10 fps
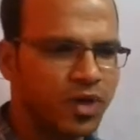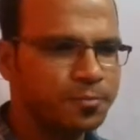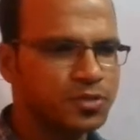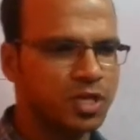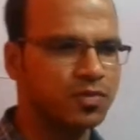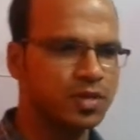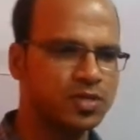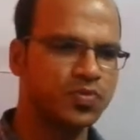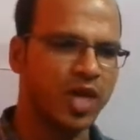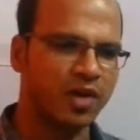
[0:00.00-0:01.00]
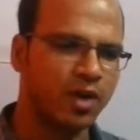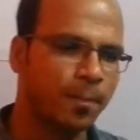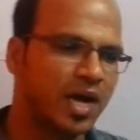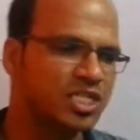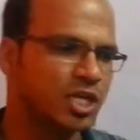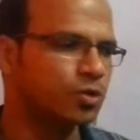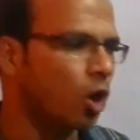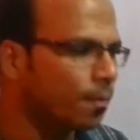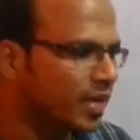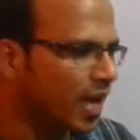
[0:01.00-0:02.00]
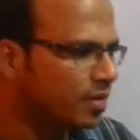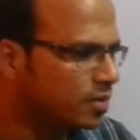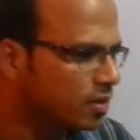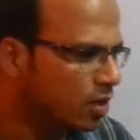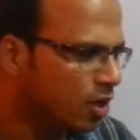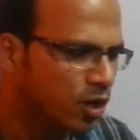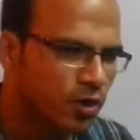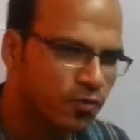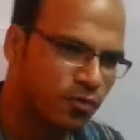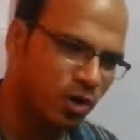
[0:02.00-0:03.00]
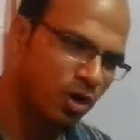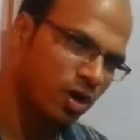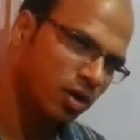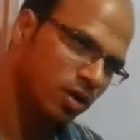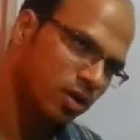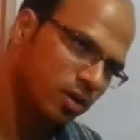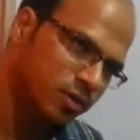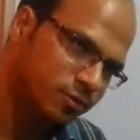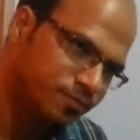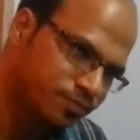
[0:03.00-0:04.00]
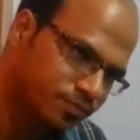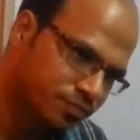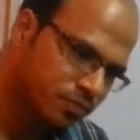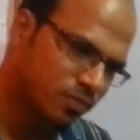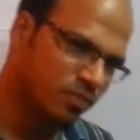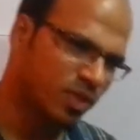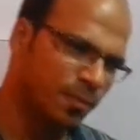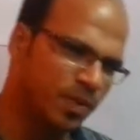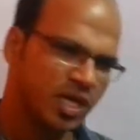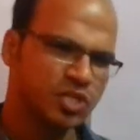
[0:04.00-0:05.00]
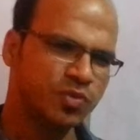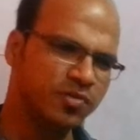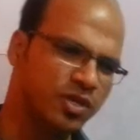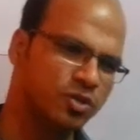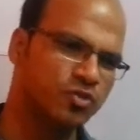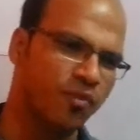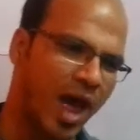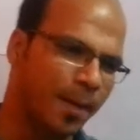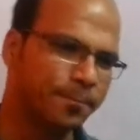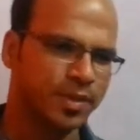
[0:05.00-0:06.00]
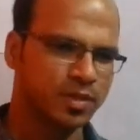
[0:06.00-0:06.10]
web servers, we have Apache Tomcat. For uh, PHP, we use BAM.